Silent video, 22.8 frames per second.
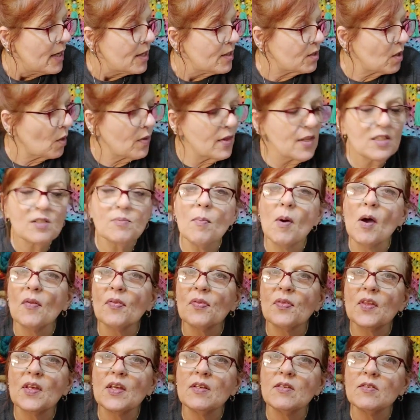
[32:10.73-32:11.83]
So this
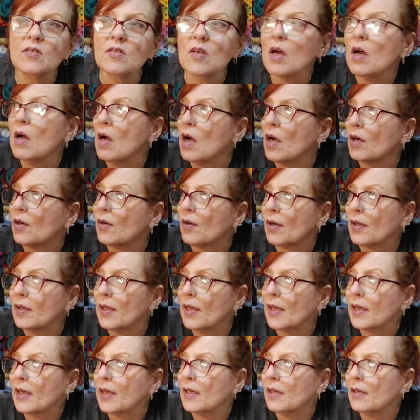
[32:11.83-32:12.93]
month is uh,
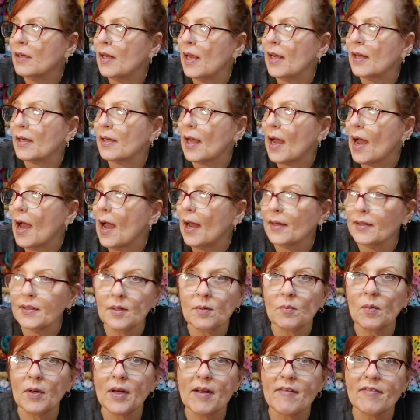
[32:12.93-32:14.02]
acrylic and, and cotton
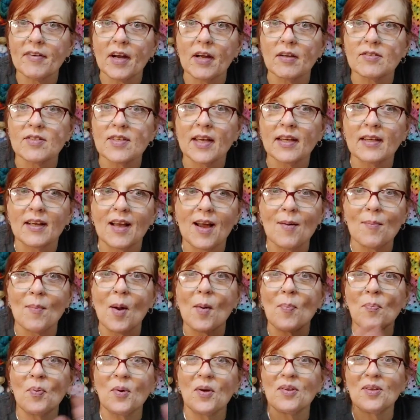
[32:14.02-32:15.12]
and whatever else I can come
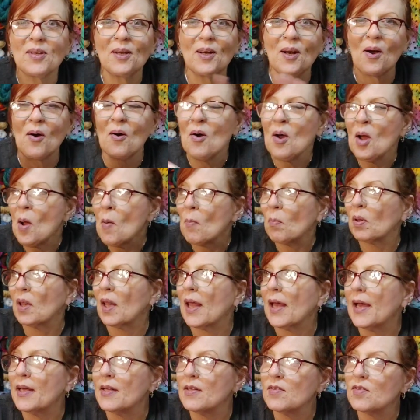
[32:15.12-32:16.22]
up with, you know,
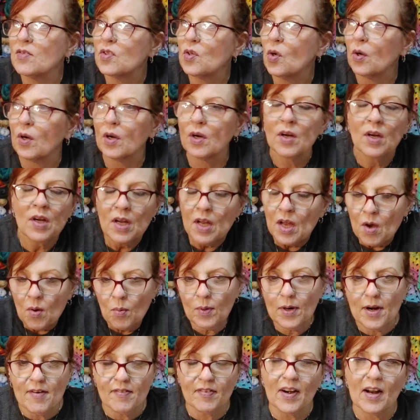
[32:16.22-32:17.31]
blends or
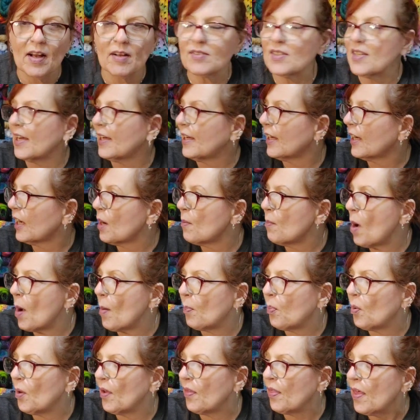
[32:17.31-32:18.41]
whatever else I can come
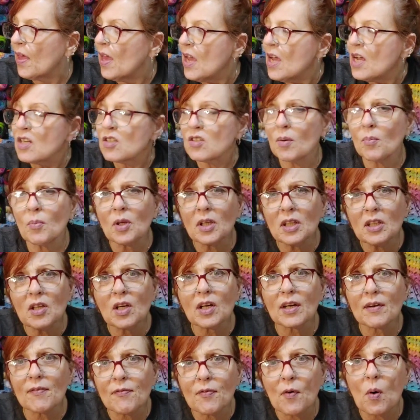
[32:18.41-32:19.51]
up with. So I'm really
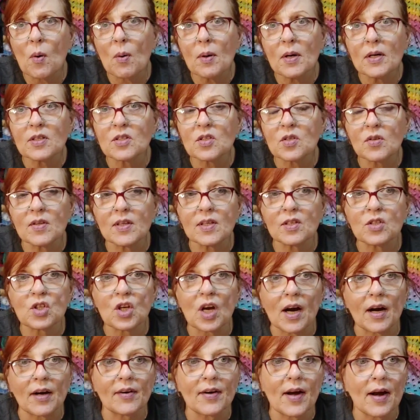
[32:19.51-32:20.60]
looking forward to this
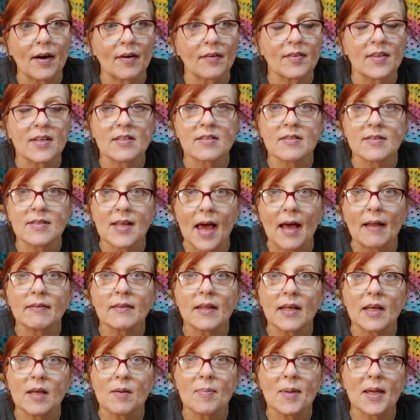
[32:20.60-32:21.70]
yarn art and this
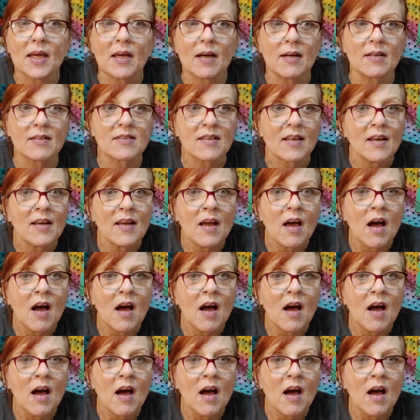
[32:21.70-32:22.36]
Stanley because,